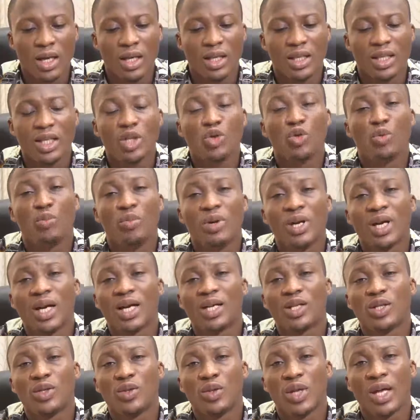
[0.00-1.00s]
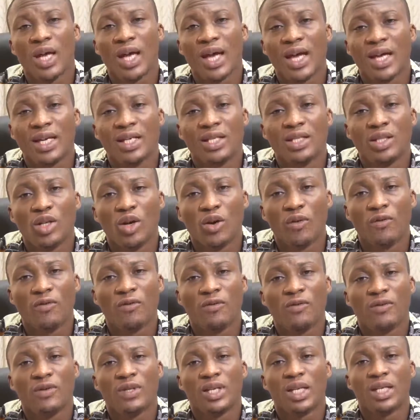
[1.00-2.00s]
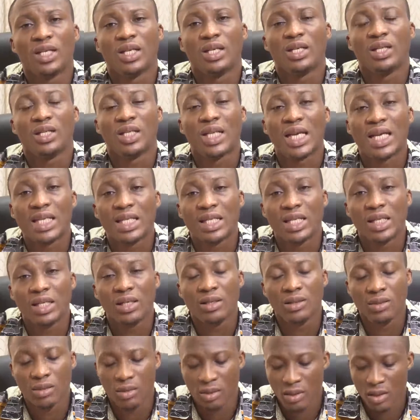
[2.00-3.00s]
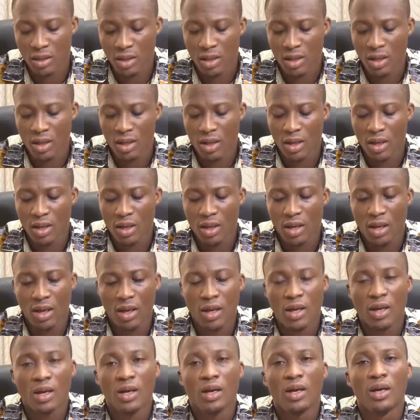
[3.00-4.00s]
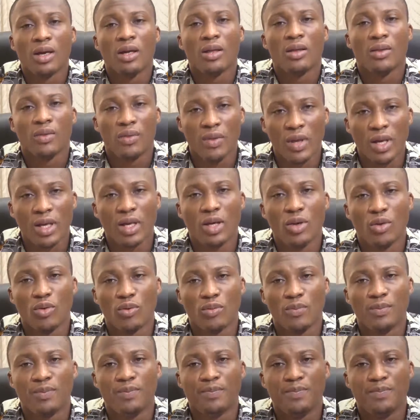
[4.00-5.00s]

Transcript: This will bring us to the end of session 13. Thank you.